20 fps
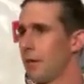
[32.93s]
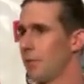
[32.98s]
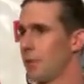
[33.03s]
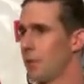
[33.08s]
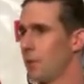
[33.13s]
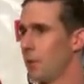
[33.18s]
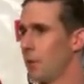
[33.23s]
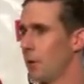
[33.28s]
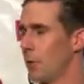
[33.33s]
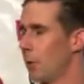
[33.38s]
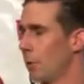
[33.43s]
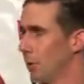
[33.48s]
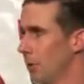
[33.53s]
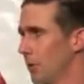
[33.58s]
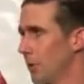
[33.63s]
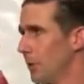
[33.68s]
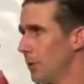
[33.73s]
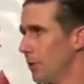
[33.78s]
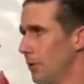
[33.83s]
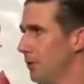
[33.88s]
enough to do what we
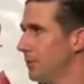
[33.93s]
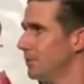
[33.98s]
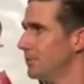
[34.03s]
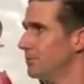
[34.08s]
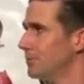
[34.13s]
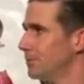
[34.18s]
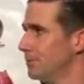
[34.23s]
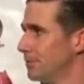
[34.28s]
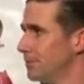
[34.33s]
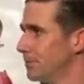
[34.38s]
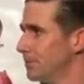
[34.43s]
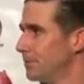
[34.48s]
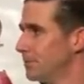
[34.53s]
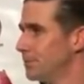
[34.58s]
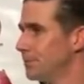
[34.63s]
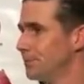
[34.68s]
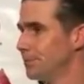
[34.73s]
want them to do.